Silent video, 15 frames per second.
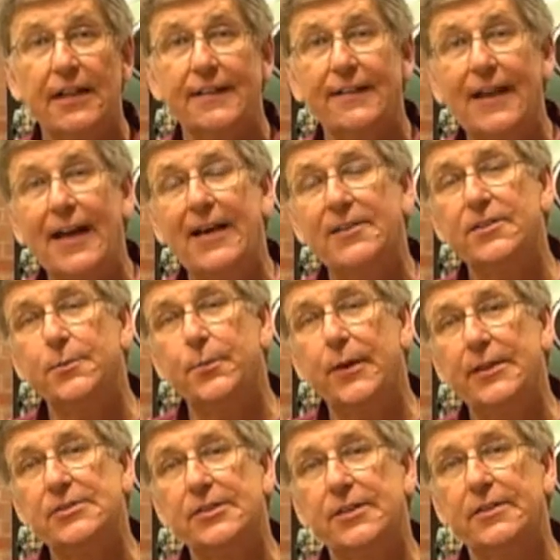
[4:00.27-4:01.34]
like that to
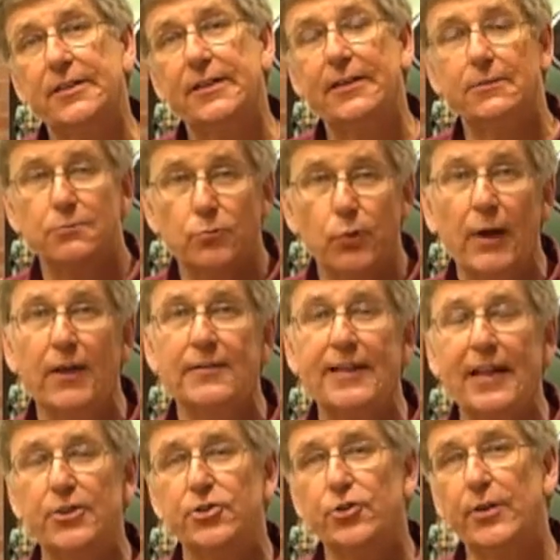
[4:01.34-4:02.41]
basically round
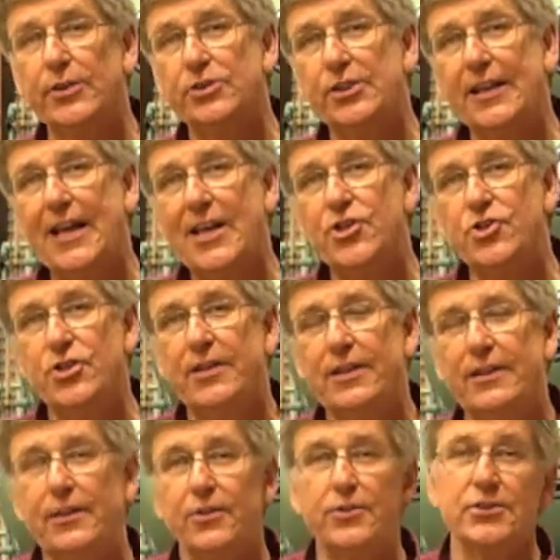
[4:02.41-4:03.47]
out your
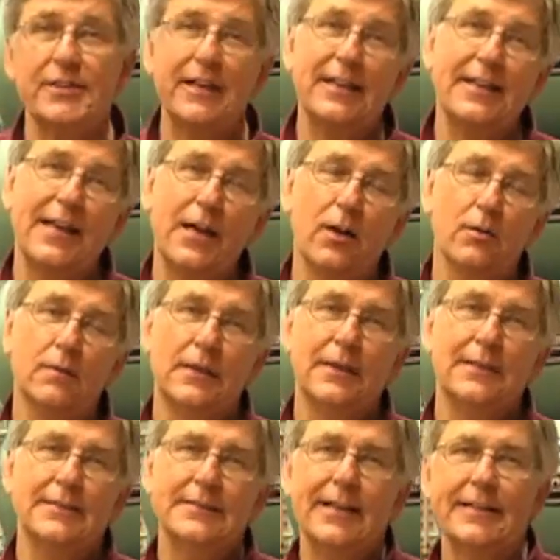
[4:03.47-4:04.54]
education and understand how
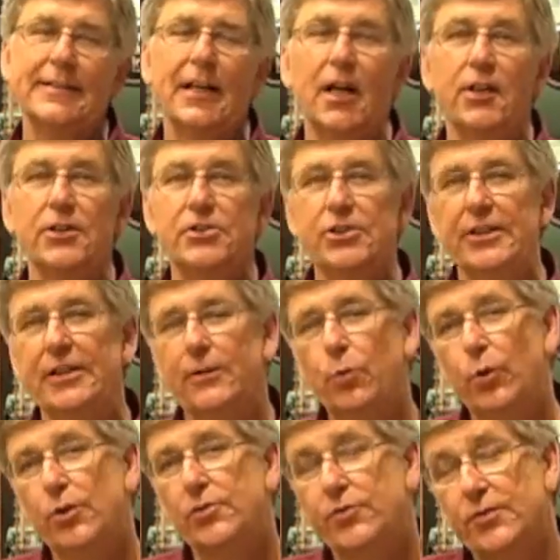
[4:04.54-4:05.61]
technology
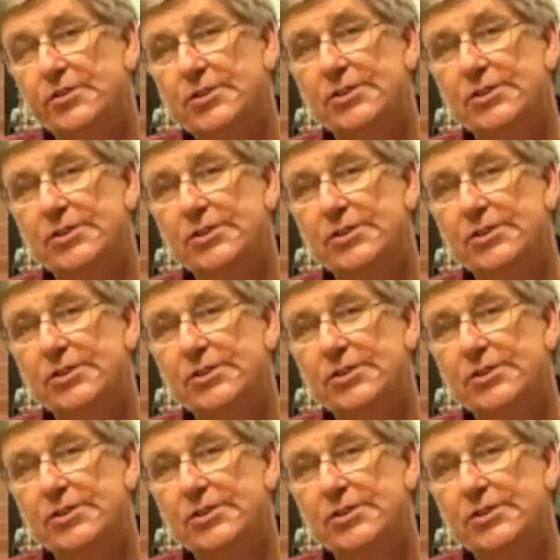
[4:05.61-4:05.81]
works for